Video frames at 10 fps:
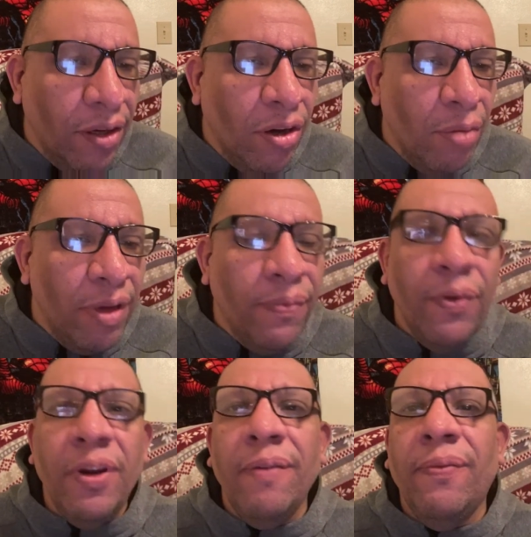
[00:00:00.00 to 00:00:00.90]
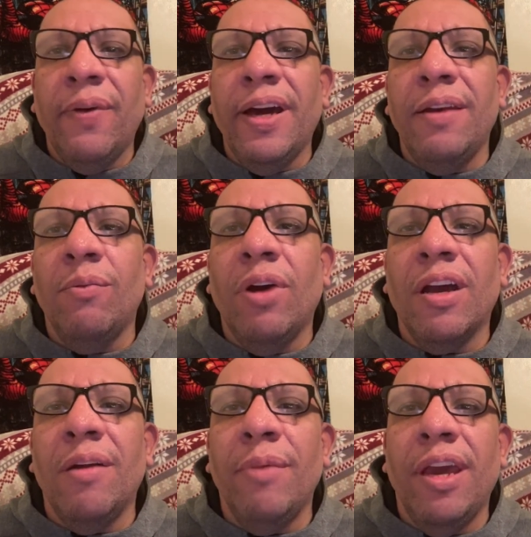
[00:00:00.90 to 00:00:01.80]
homie, food and fun.
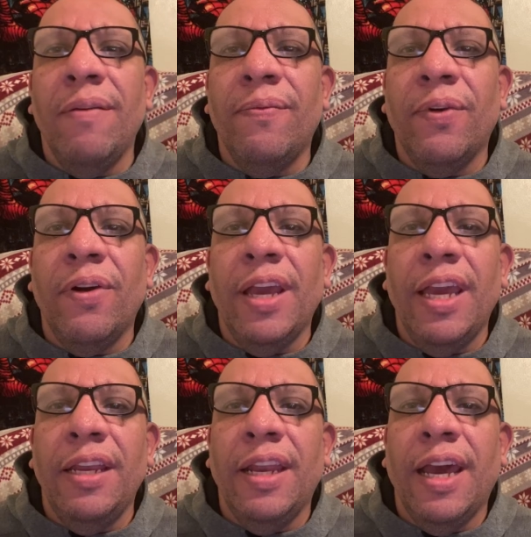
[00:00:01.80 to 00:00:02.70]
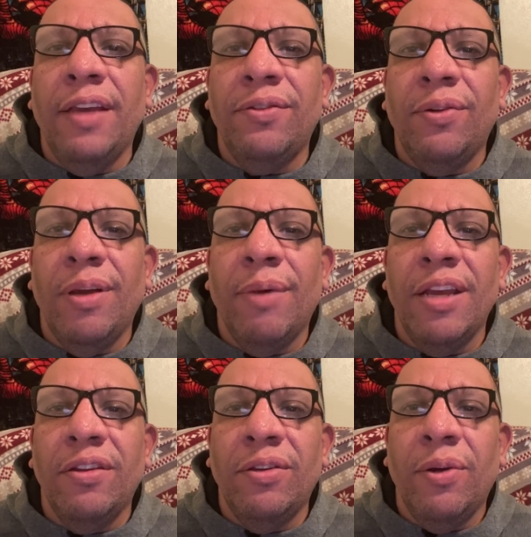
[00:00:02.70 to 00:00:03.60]
Welcome in for a nice stream. How
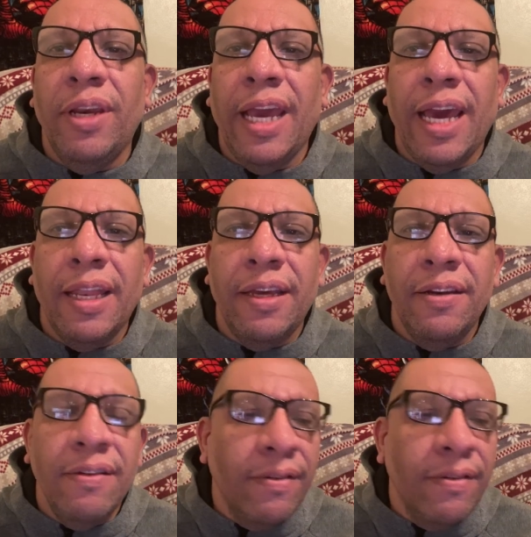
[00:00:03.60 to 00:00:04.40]
you doing, Alan?